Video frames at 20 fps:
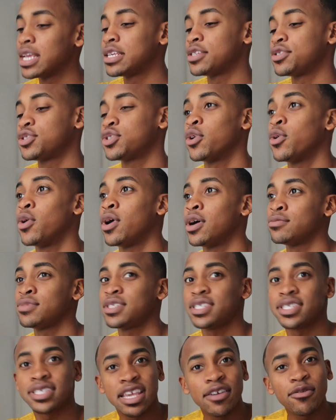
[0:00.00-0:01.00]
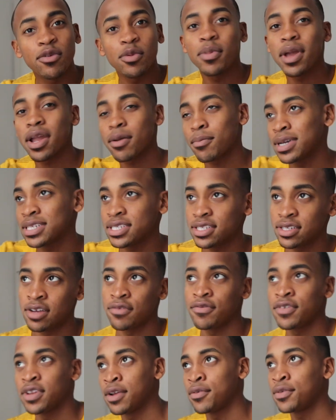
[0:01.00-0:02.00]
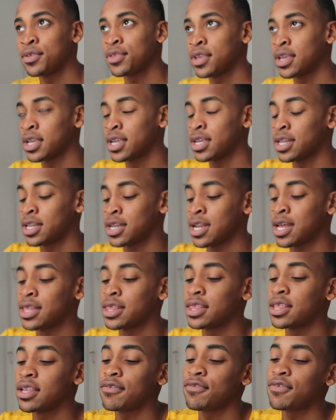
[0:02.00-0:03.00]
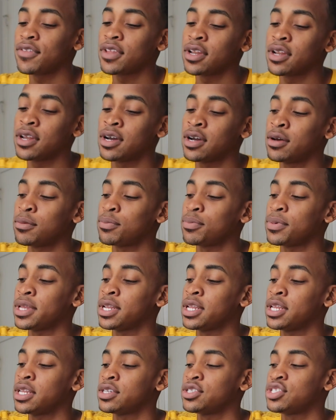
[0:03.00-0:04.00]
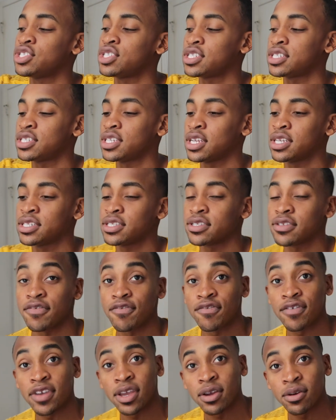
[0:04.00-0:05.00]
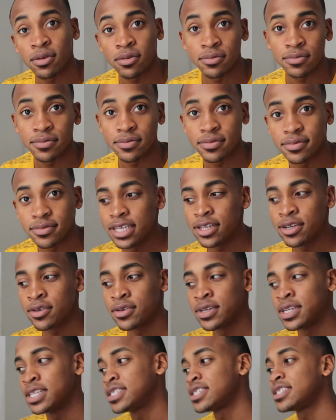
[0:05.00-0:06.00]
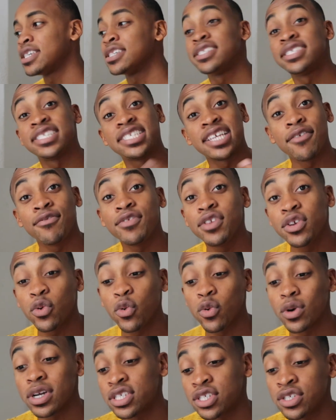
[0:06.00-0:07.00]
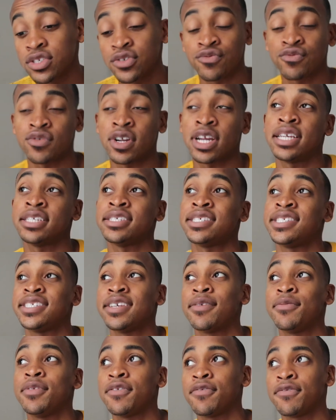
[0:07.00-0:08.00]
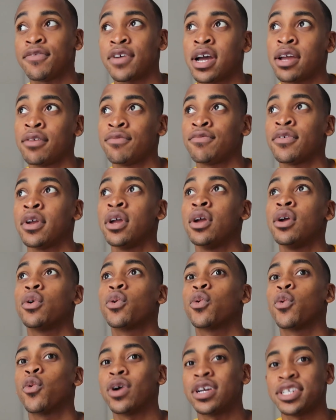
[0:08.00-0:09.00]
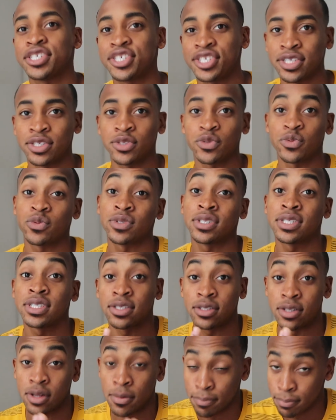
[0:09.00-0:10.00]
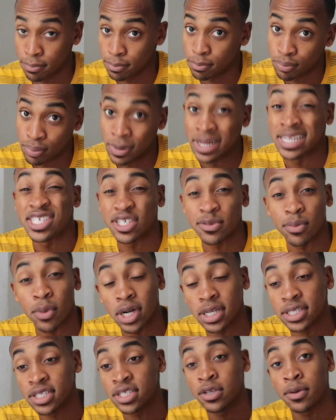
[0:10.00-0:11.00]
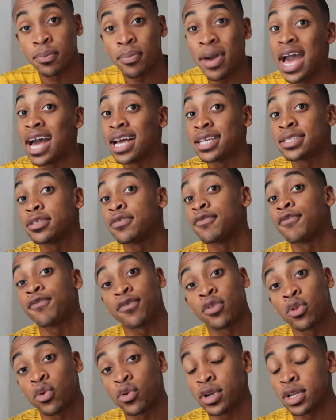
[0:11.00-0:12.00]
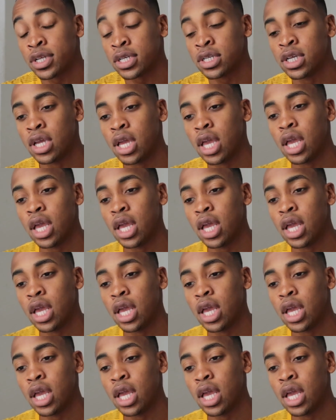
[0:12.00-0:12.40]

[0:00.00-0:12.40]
So she's giving back my stuff and everything, and then I lift it up, and it just says fail, you know, and it says 70 questions right, 75 questions was the benchmark to pass in Florida.